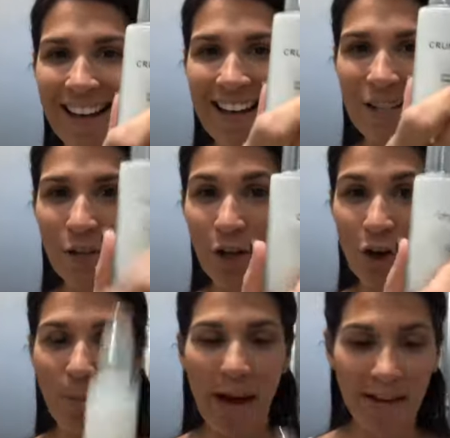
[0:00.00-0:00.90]
is you can
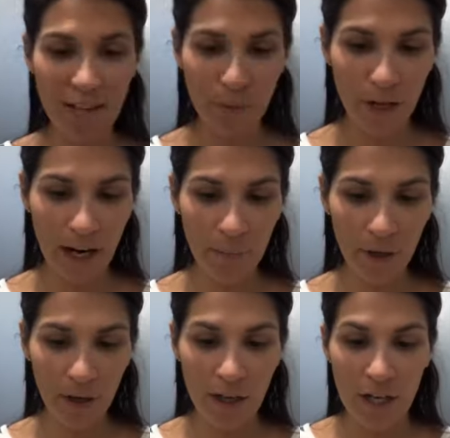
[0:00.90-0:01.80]
go back to
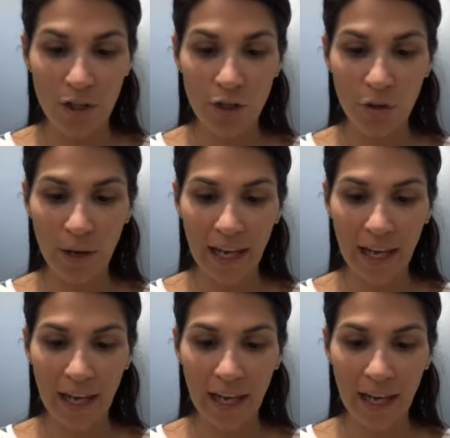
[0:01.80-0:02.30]
primer, do